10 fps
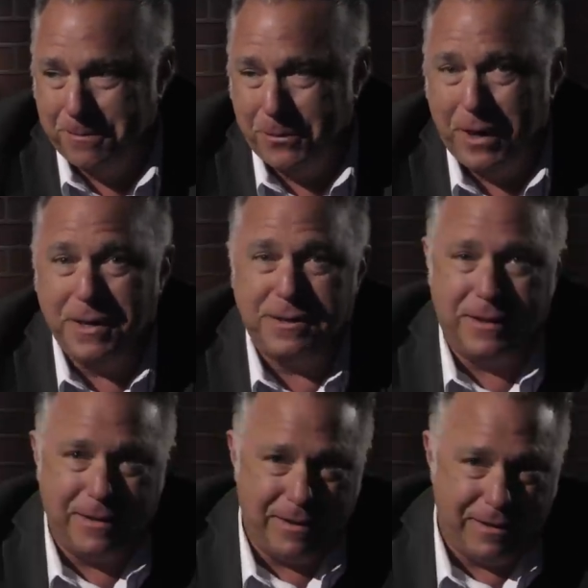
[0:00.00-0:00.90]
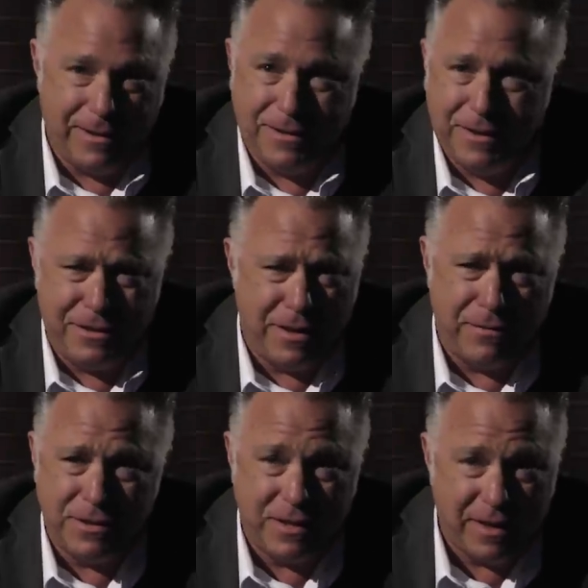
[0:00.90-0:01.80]
Let me ask you, did you
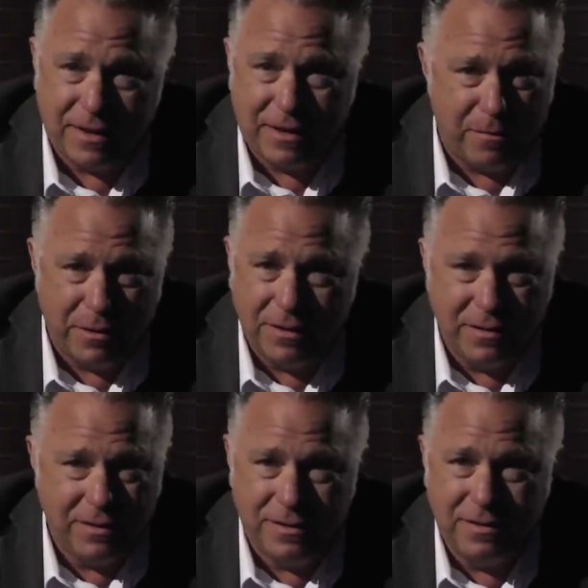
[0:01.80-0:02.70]
ever see that coming?